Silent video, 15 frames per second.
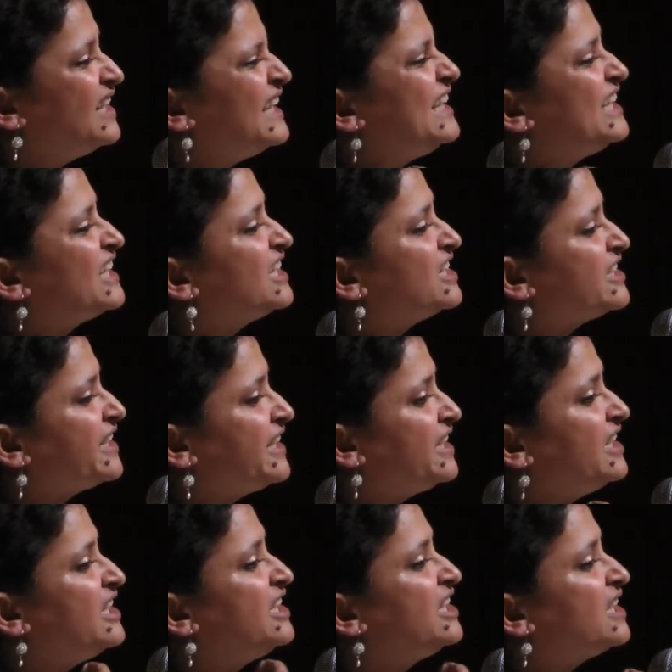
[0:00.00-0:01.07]
dirty,
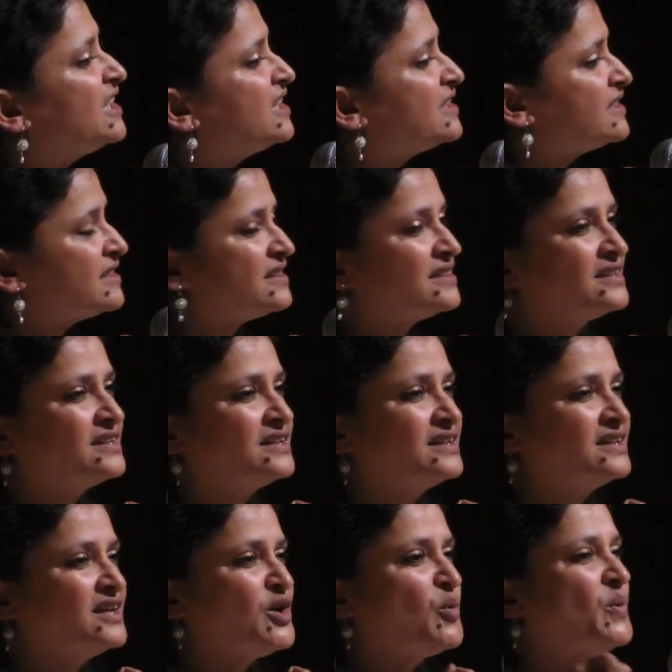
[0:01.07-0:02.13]
dirt.
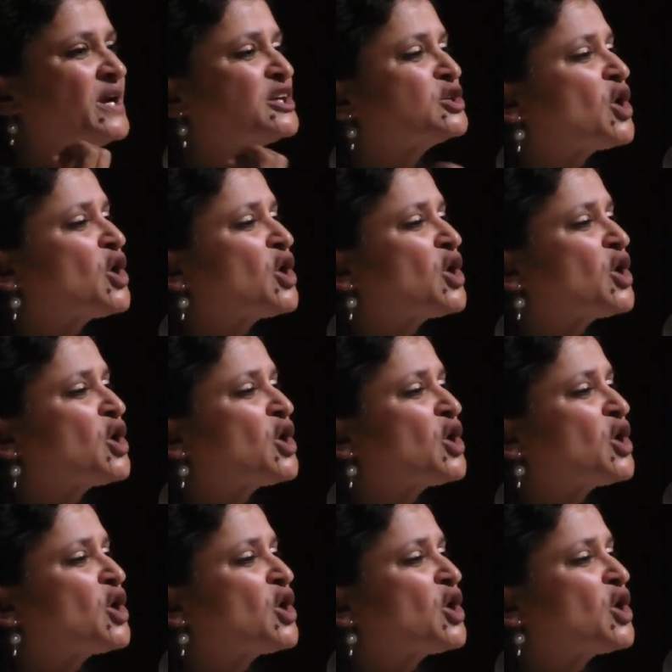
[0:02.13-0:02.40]
We're